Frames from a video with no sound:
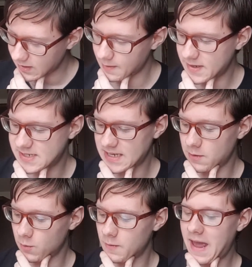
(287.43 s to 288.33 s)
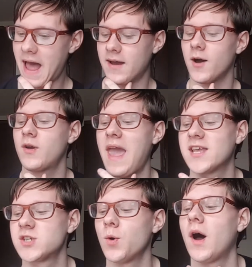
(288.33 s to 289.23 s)
me see what we got. Okay,
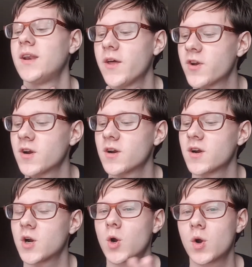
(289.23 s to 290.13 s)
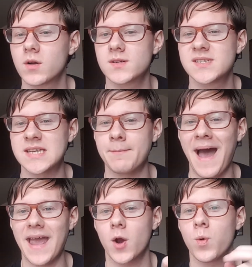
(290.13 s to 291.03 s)
so another
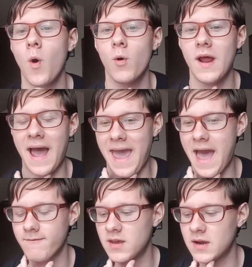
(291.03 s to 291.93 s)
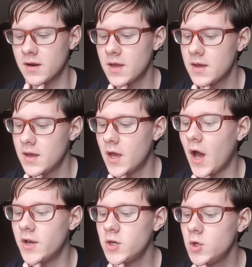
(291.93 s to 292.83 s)
semi-quote I have here.
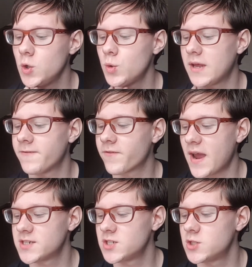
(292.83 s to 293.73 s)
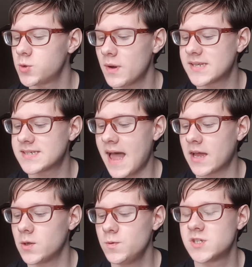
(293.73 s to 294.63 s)
a new and fresh twist
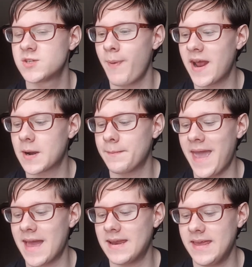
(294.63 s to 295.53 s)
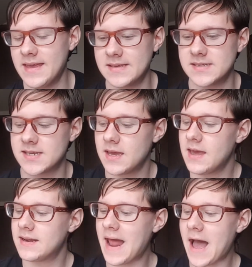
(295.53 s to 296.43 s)
on who Spider-Man is.
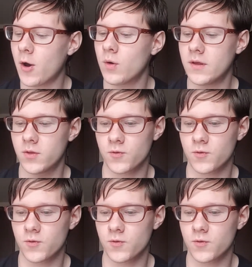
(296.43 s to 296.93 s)
Now,